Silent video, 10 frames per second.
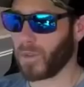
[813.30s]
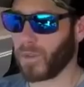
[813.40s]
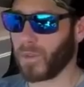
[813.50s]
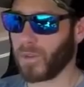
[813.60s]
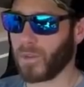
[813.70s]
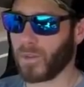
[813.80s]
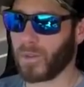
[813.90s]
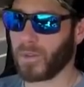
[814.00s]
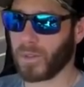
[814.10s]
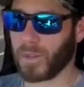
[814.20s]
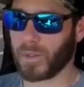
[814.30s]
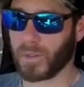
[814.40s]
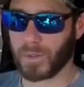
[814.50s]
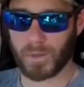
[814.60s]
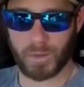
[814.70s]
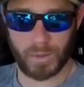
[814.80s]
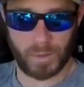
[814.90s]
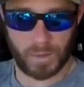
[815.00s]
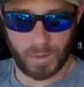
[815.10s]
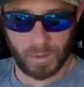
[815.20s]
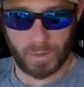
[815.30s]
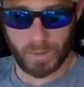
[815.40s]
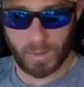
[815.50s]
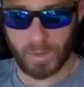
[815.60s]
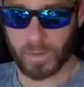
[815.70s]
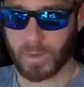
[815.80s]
No words are spoken by the person on screen.